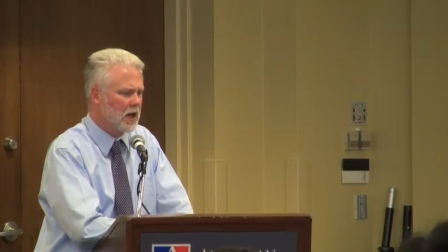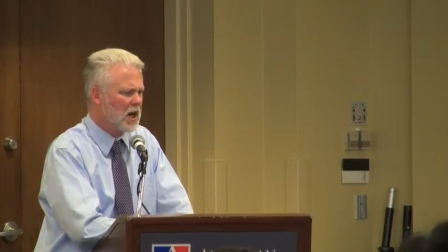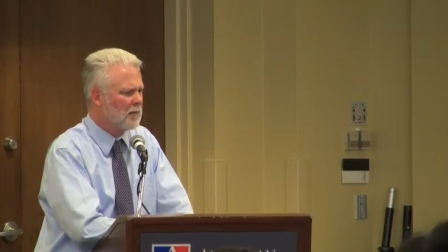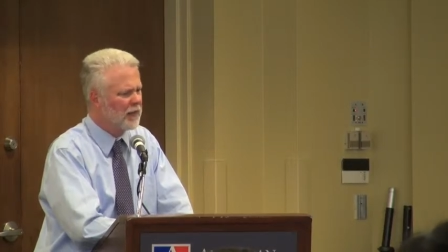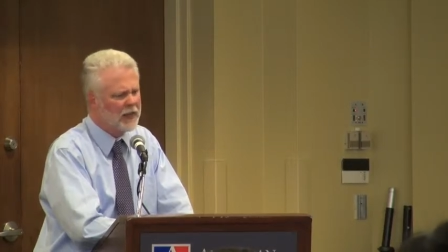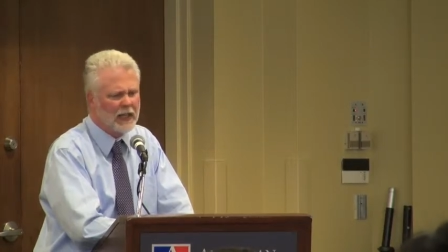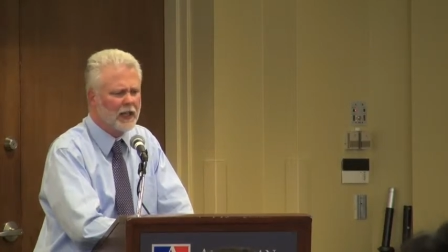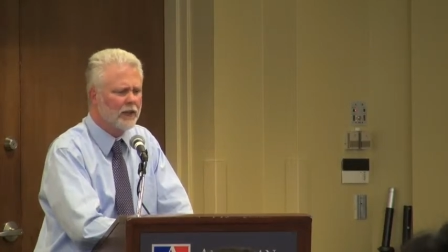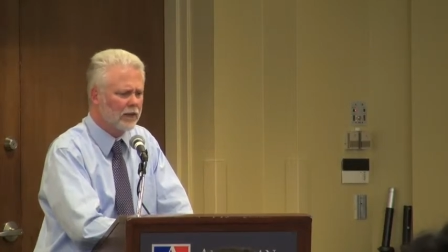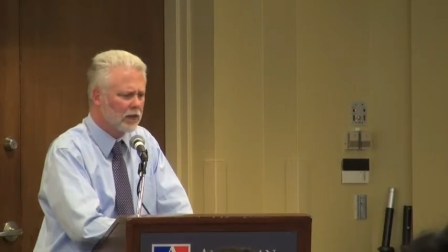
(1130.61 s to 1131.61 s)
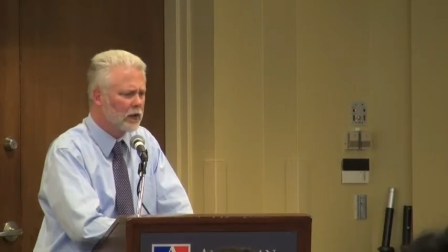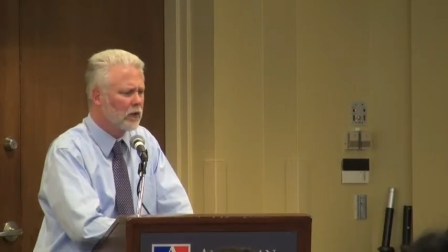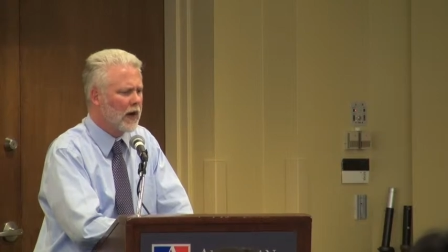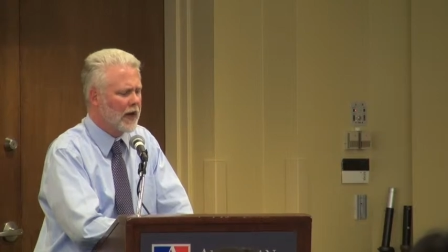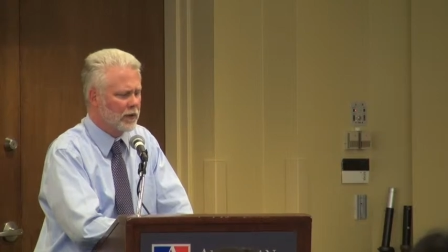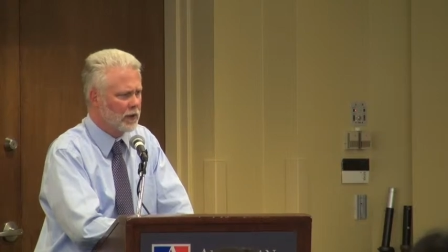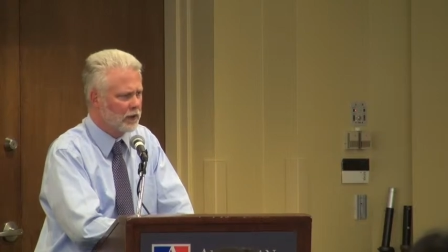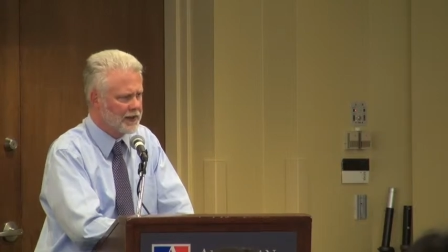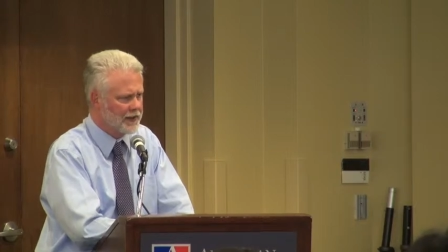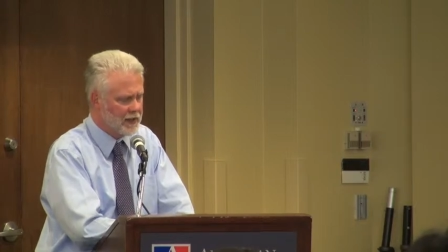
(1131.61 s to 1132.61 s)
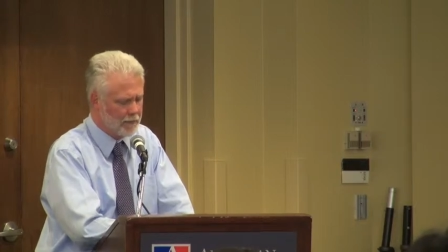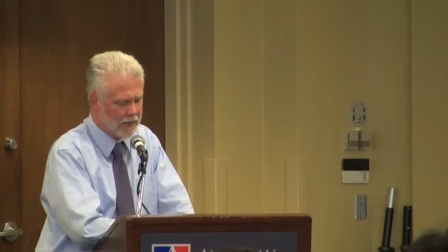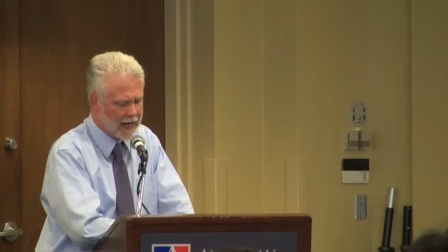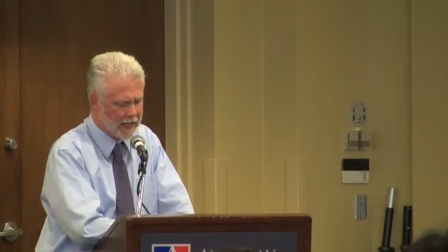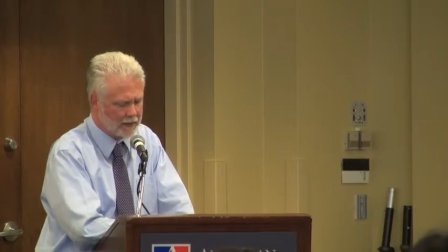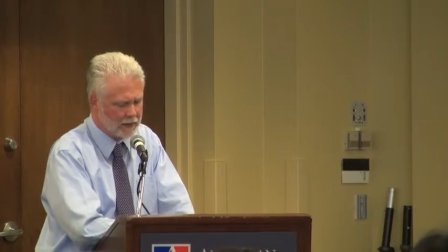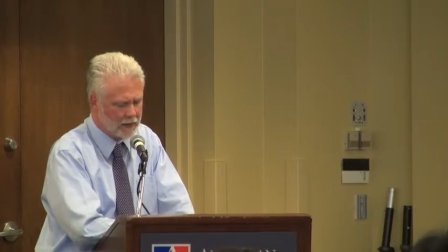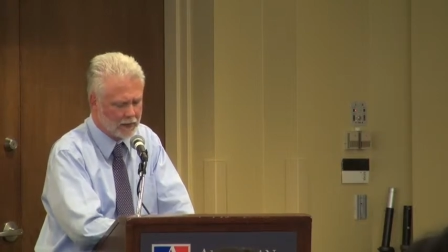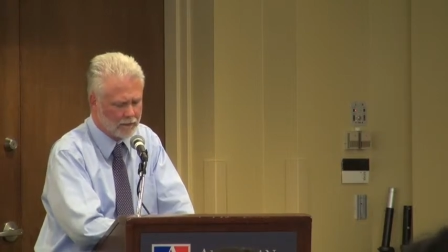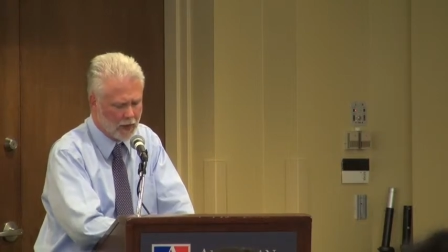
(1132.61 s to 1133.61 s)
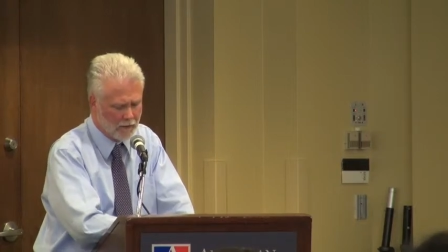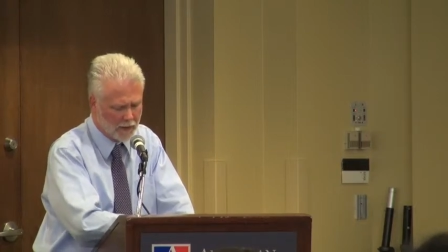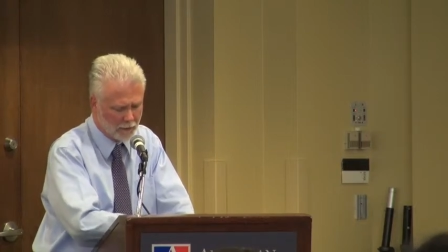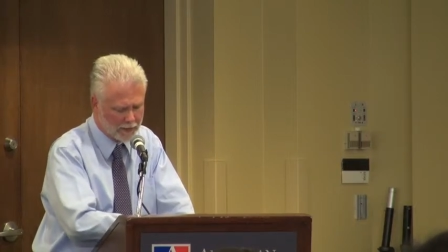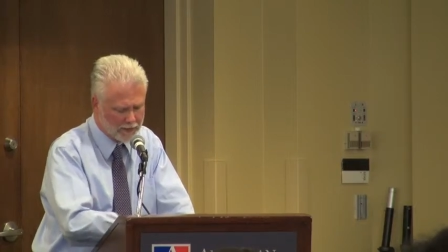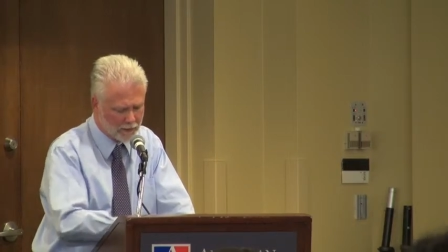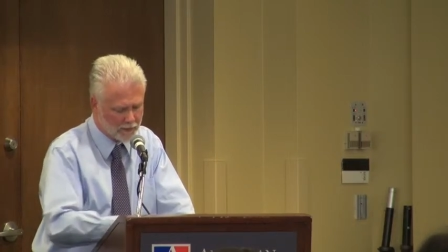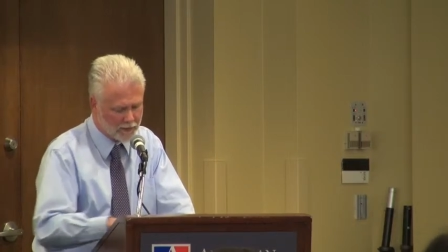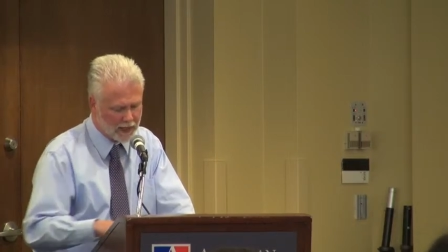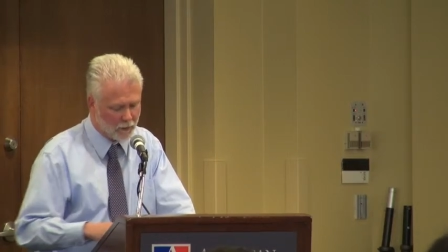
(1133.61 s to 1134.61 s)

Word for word: um, thinking through how to increase the impact in, of their research.